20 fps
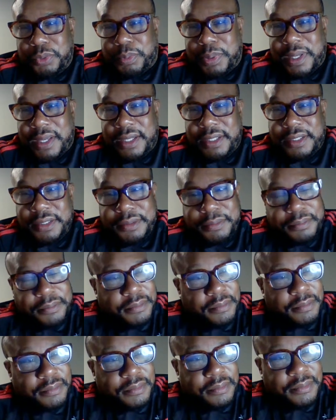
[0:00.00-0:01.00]
Pen?
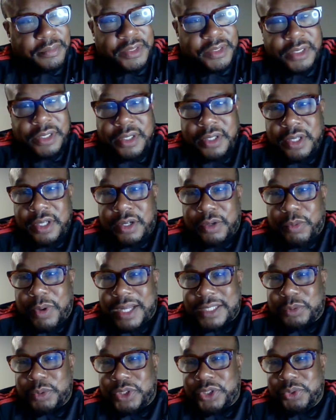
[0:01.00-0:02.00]

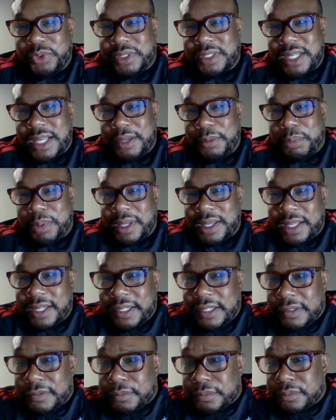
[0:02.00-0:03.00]
Watch what you say,
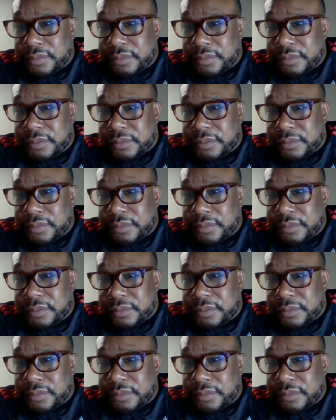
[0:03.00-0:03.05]
Pen.